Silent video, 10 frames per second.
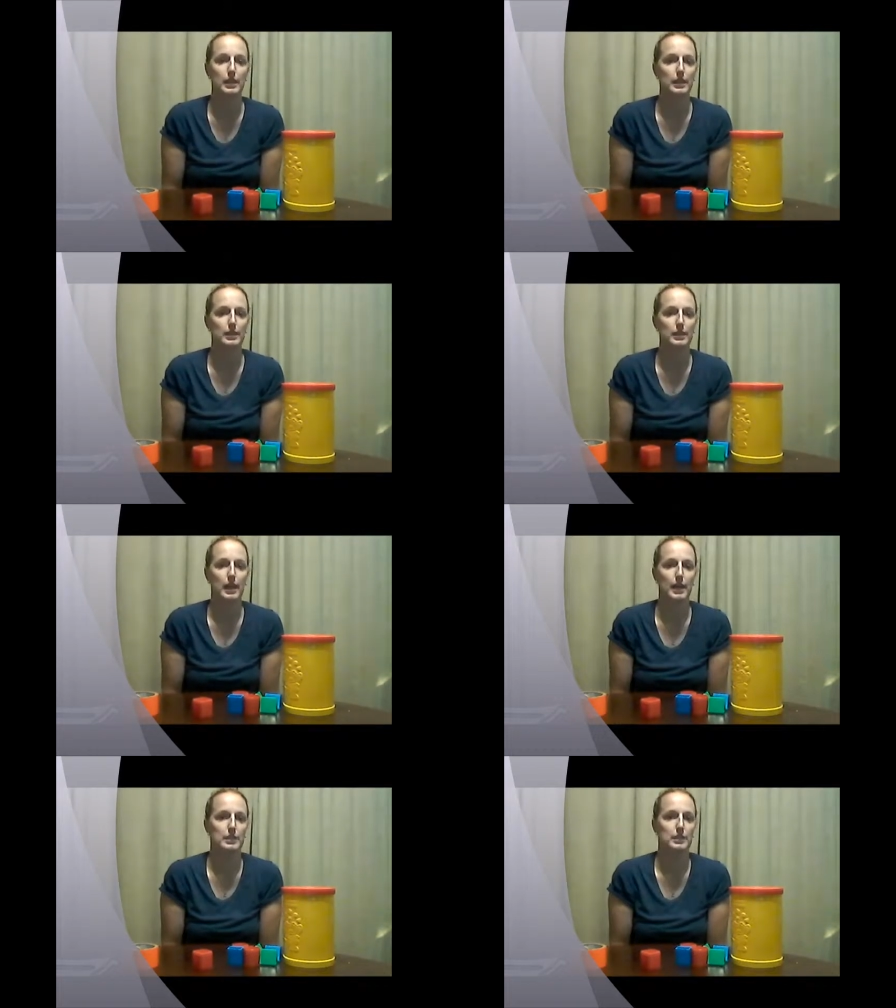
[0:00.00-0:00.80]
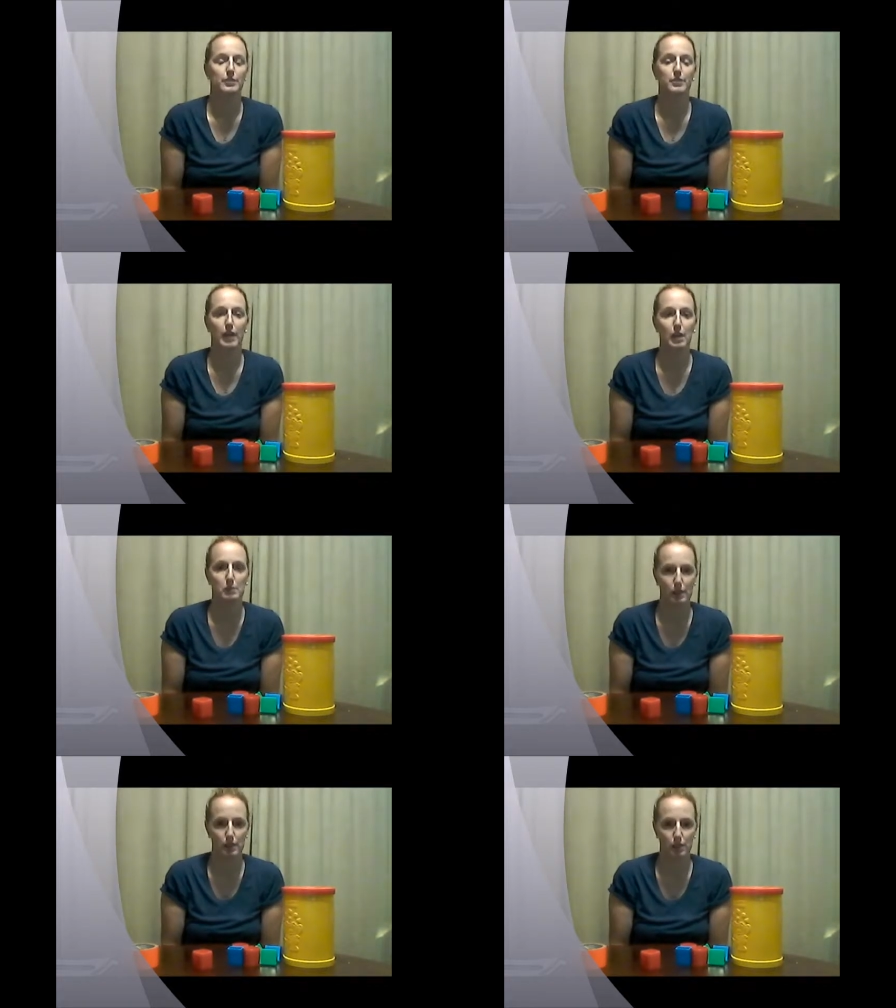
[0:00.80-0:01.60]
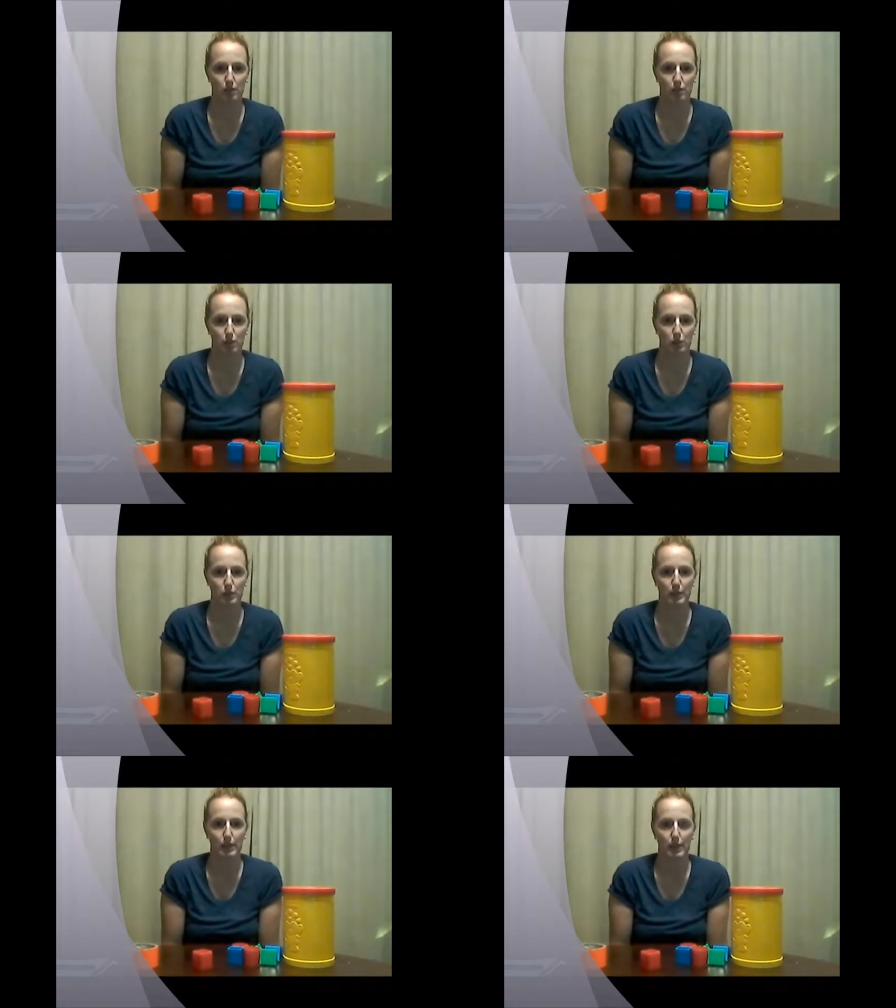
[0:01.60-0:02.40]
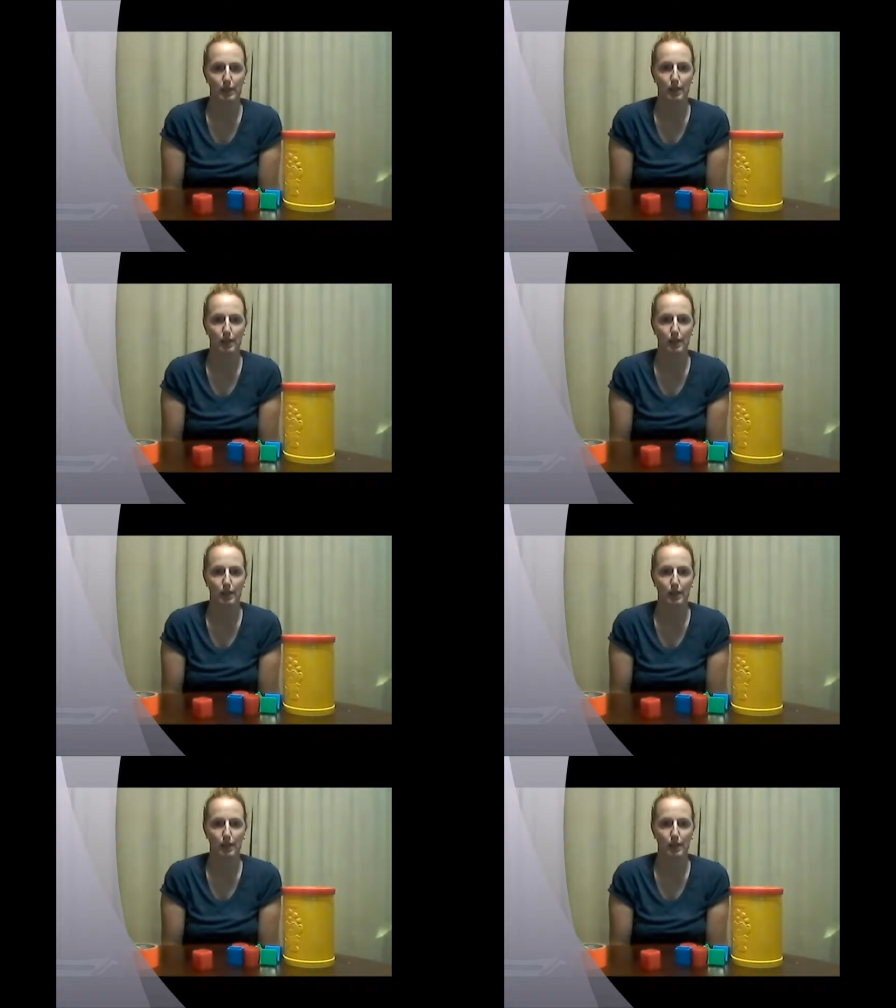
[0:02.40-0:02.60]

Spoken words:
and cognitive development in young children.